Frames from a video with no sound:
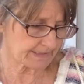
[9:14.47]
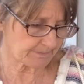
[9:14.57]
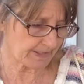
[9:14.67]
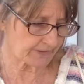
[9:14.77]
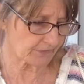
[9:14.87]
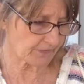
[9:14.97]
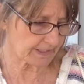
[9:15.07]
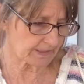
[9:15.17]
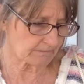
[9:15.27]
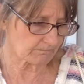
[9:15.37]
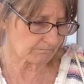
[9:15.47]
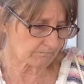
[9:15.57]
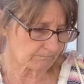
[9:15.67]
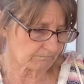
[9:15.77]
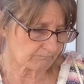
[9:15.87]
better than,
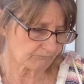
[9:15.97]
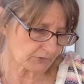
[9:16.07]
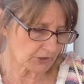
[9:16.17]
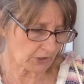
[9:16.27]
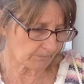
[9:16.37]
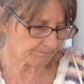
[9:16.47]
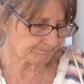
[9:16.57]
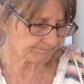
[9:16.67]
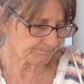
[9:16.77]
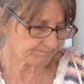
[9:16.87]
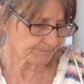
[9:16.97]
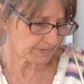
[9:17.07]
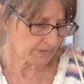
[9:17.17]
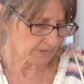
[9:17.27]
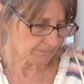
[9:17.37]
you know,
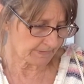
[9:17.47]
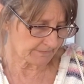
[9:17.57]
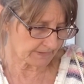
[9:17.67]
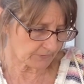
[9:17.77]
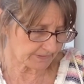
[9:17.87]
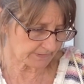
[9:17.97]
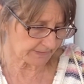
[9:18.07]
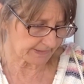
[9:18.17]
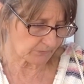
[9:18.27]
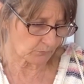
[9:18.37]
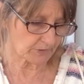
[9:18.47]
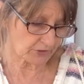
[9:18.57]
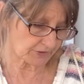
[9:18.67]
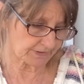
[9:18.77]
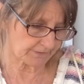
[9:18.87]
than the crystalline, which
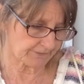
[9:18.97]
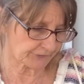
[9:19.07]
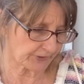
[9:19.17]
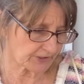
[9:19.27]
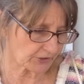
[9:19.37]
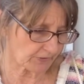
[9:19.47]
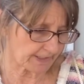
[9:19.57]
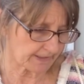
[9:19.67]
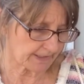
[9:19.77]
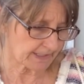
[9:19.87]
is the filtration grade.